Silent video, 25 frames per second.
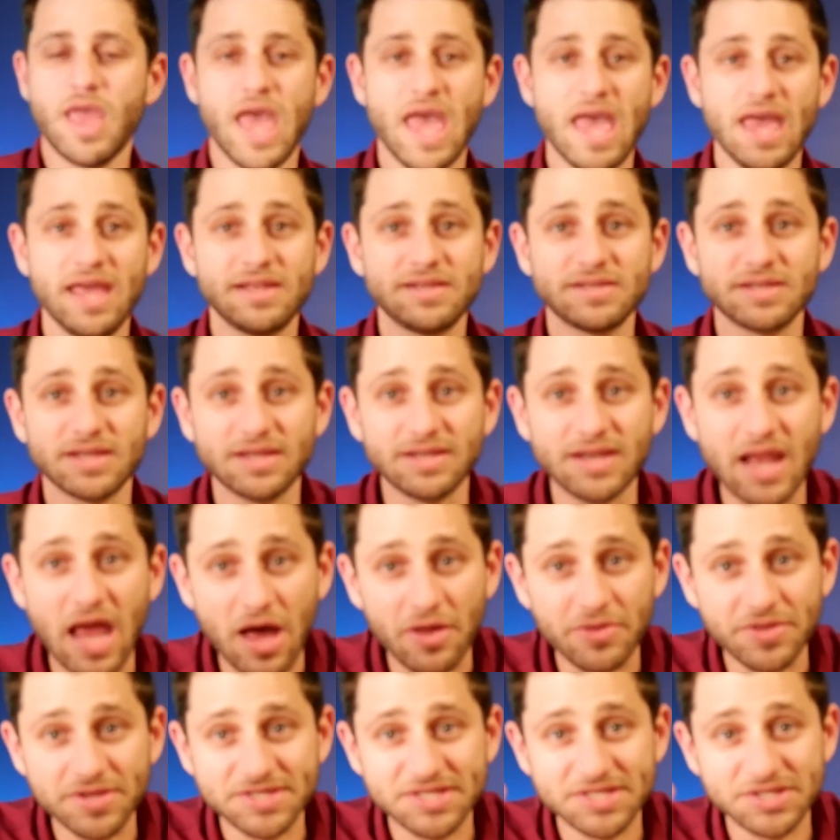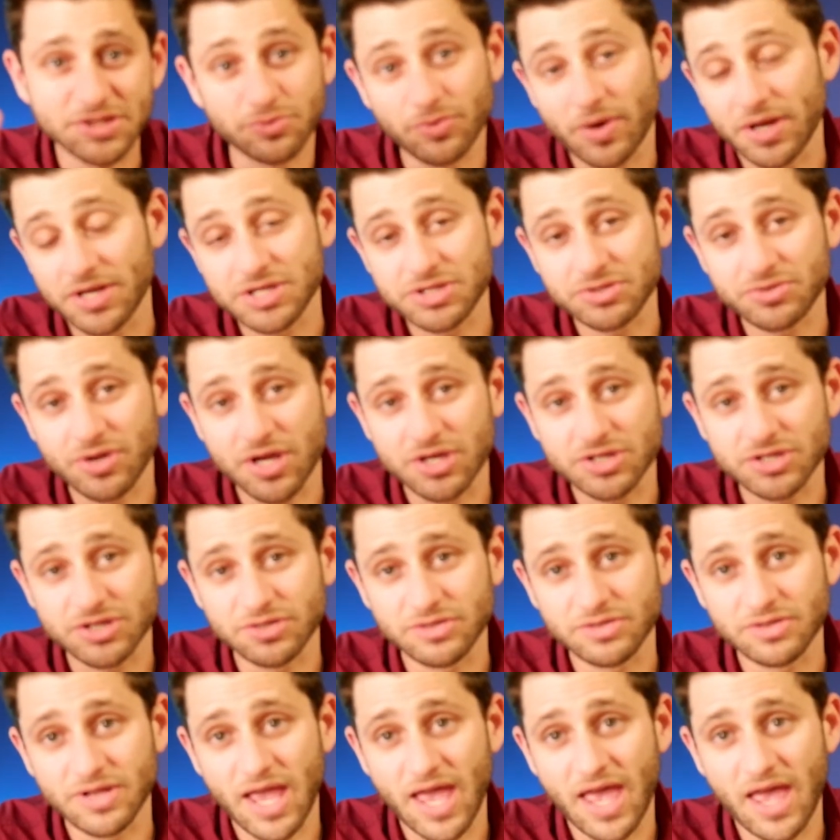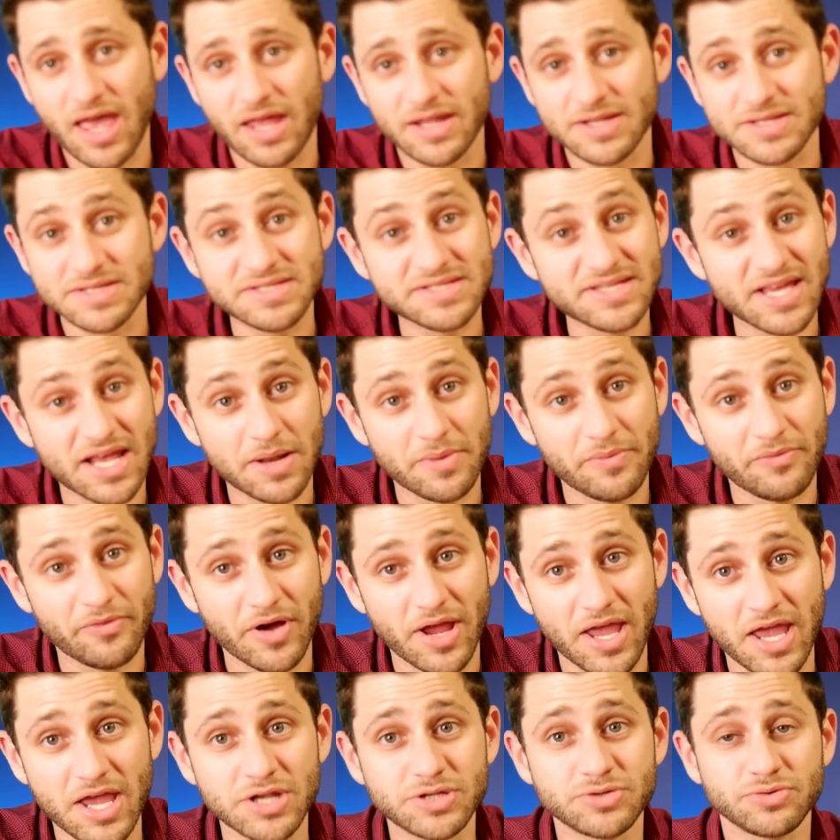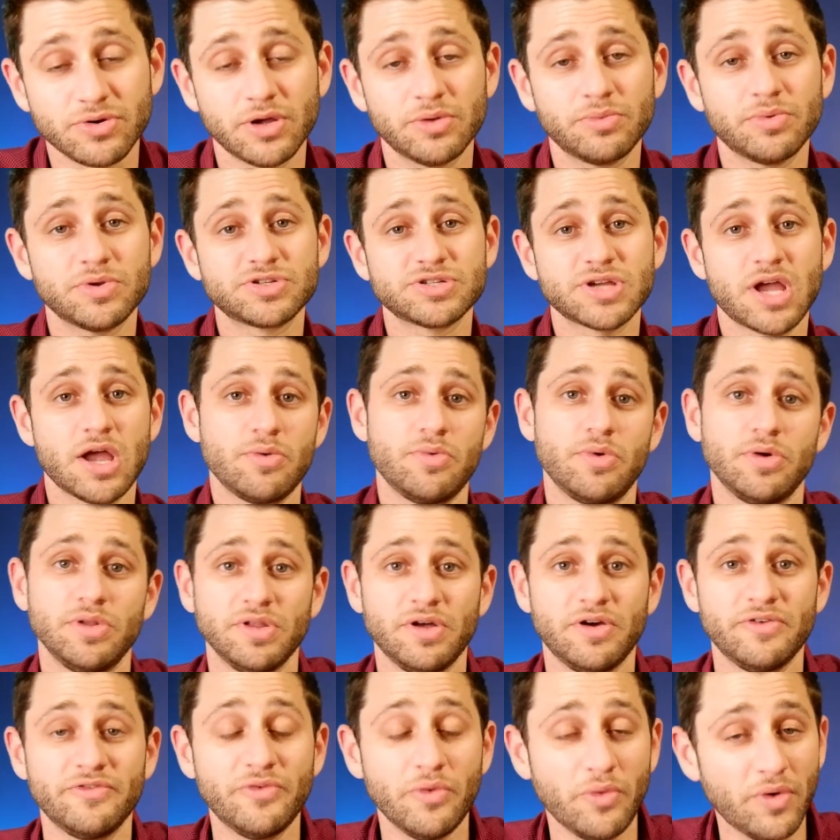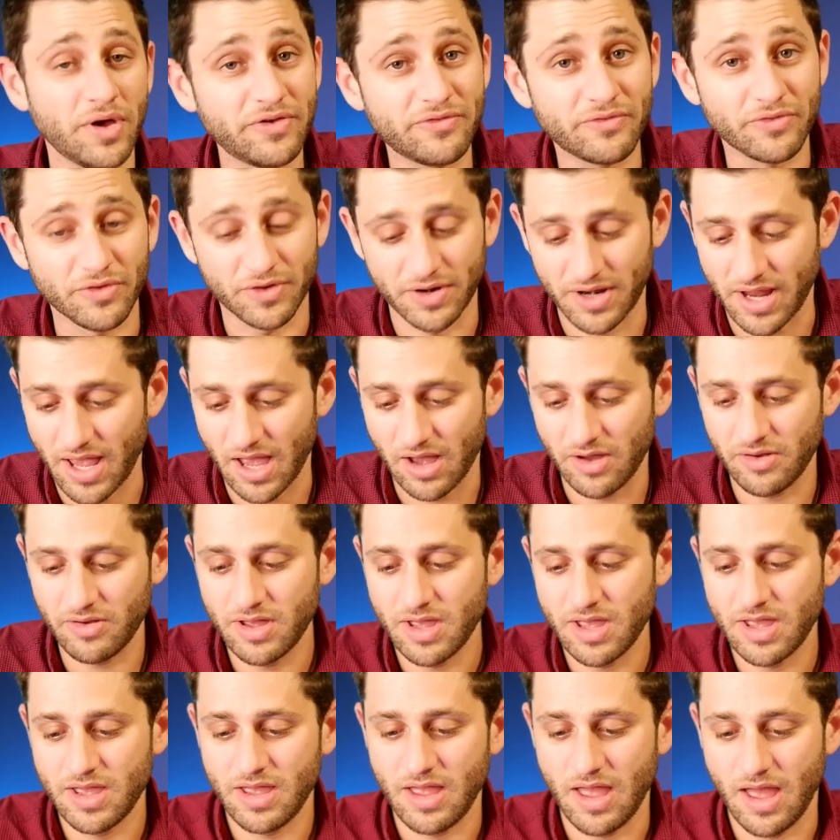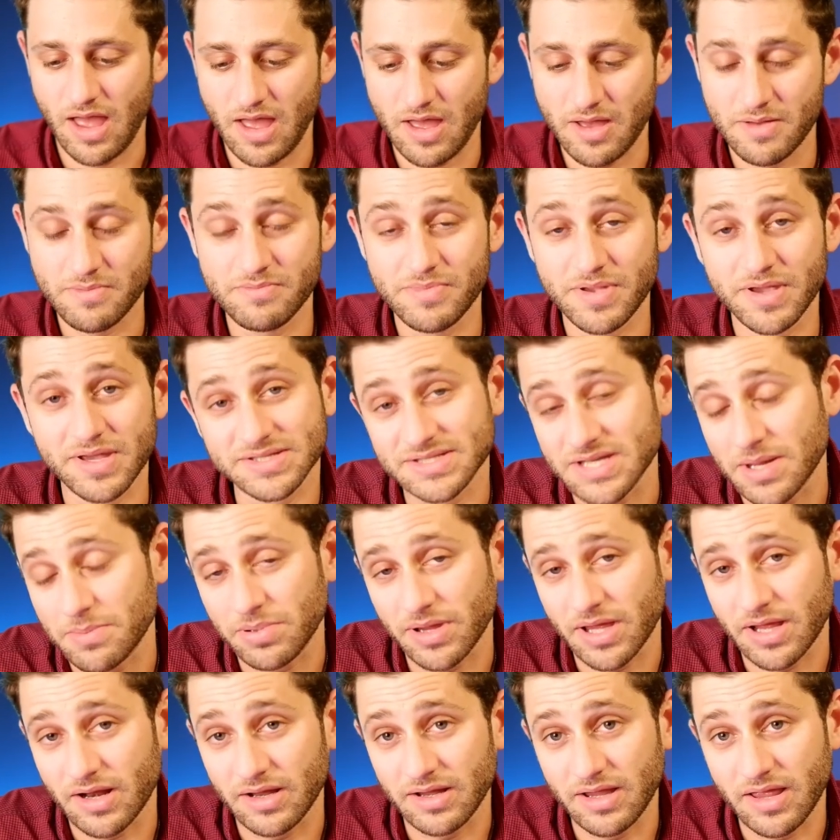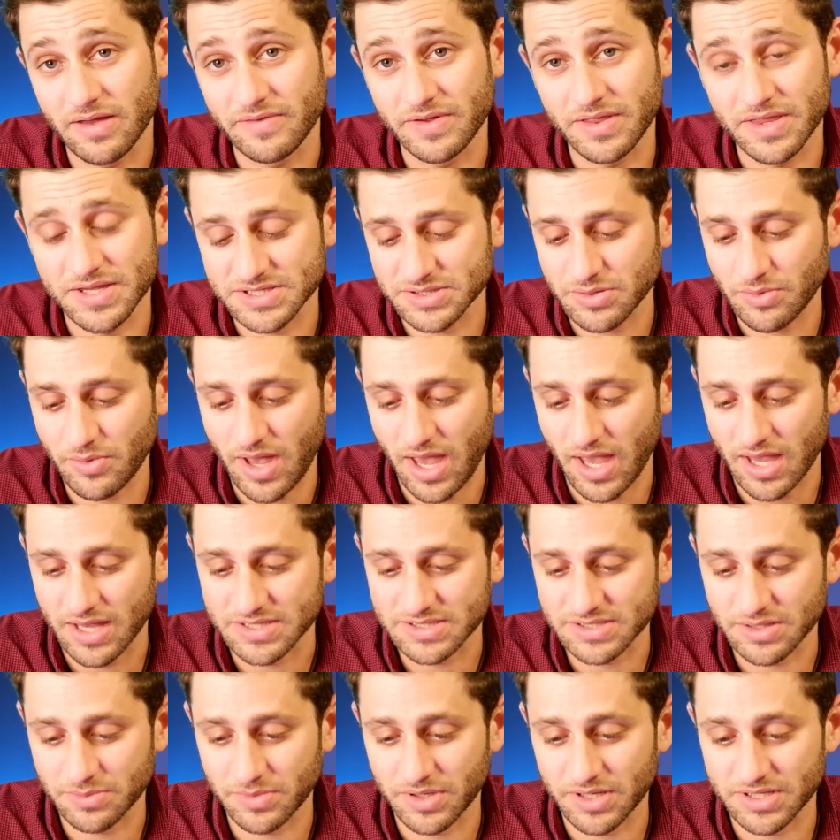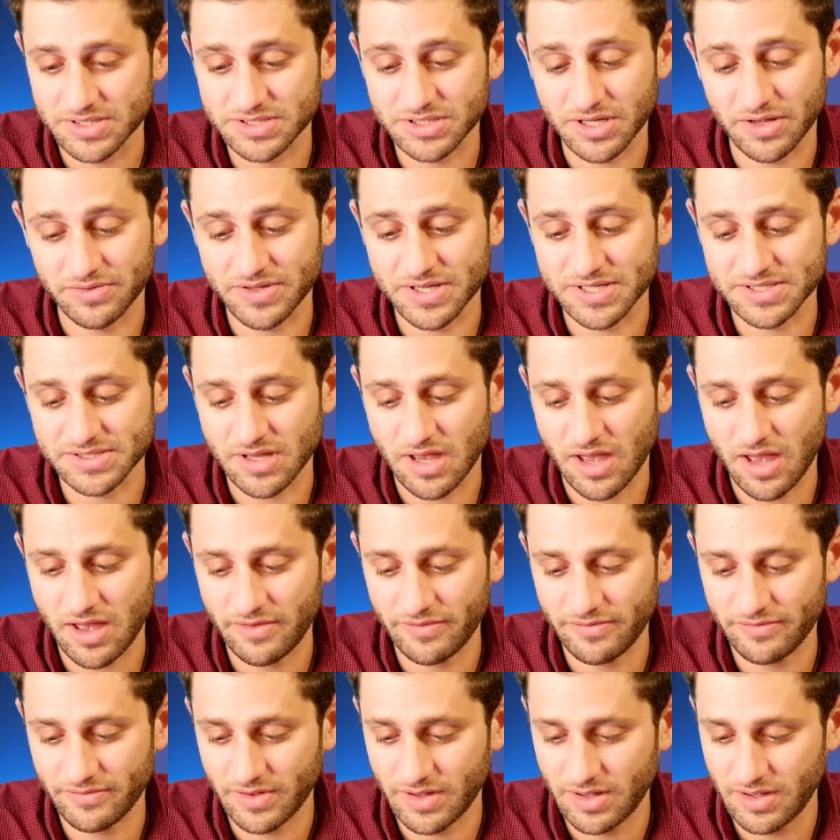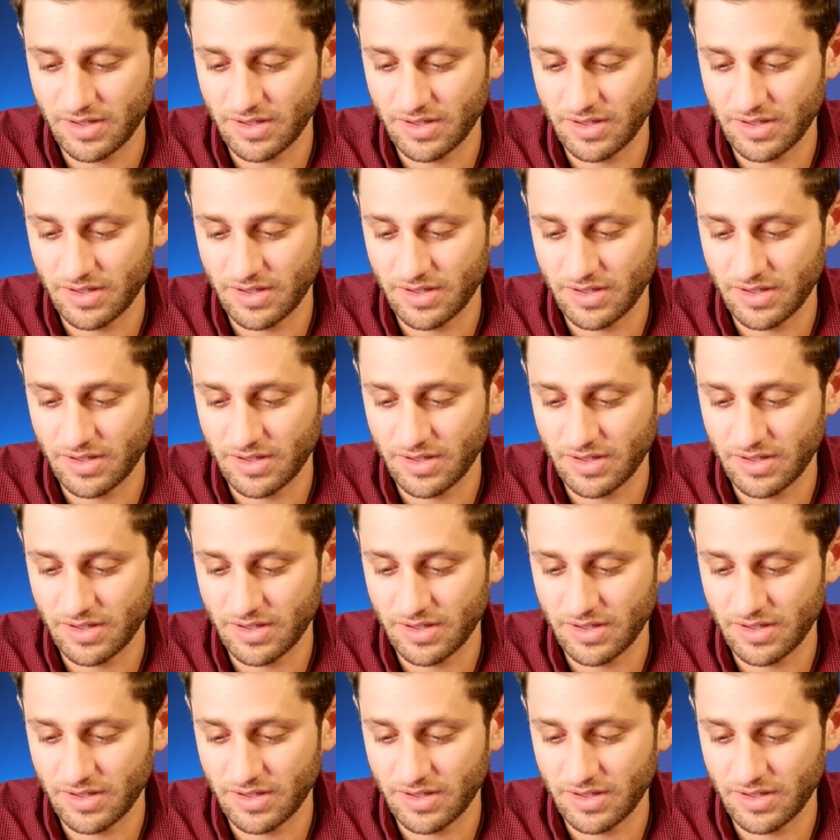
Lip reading: And now this is the registration and setup for Android, which I will avoid for now because I plan on giving this away. So I'm going to shut this off.